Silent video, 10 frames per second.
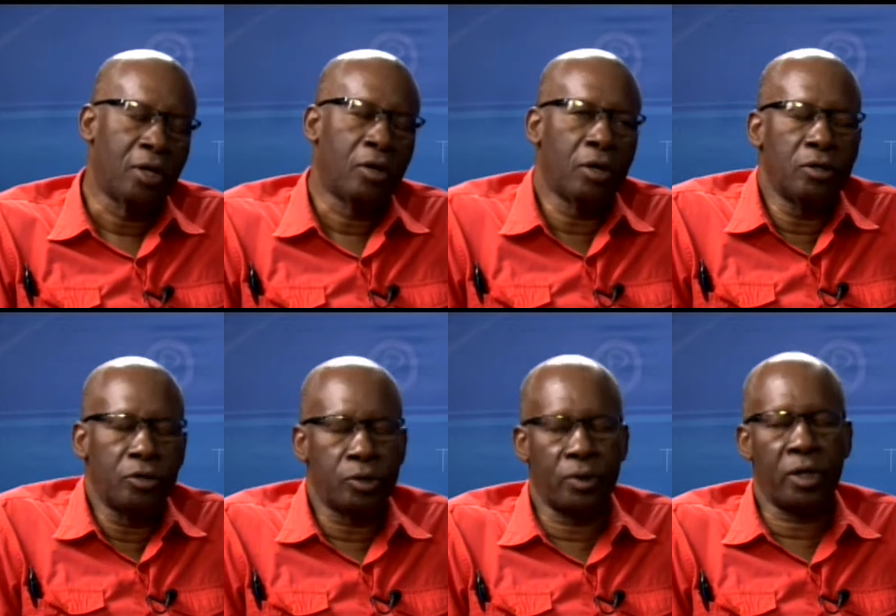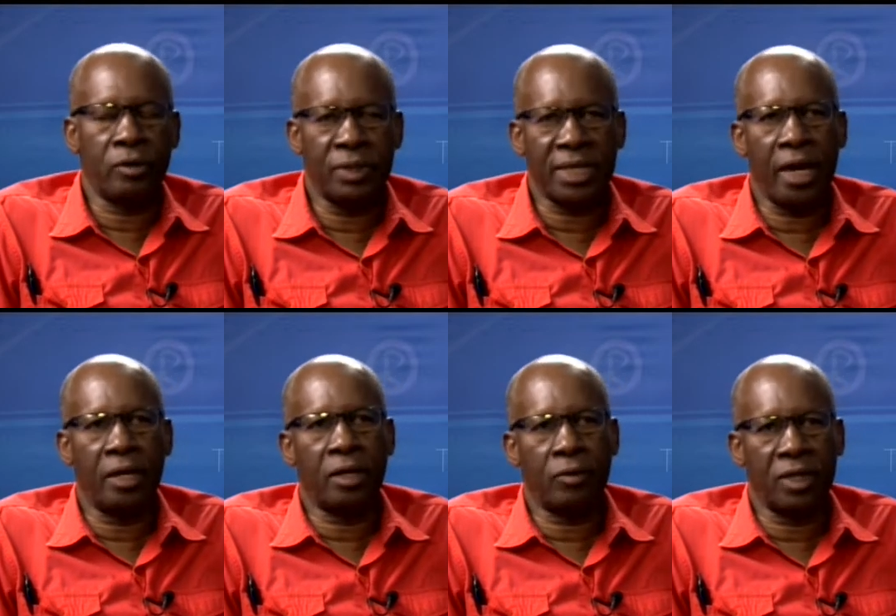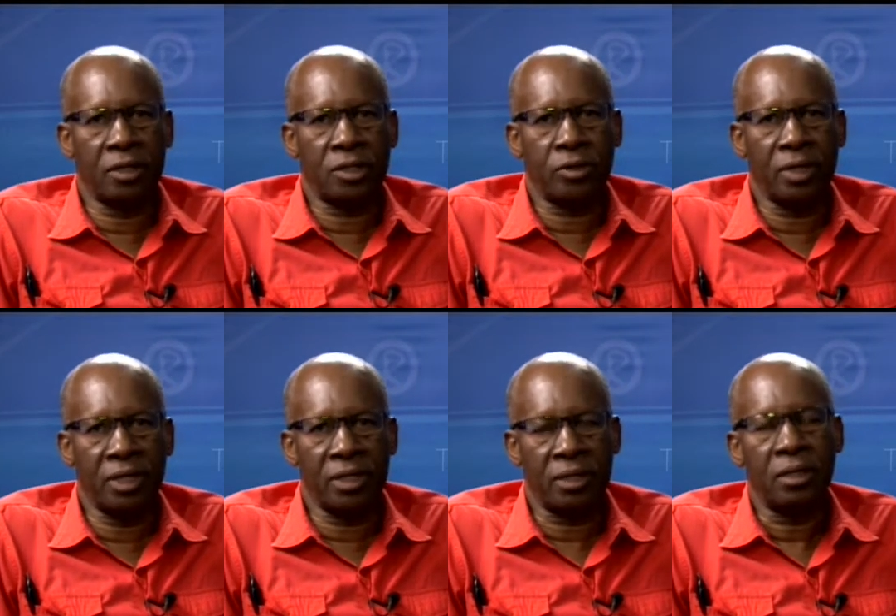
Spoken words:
all those were always ironed out and so on. And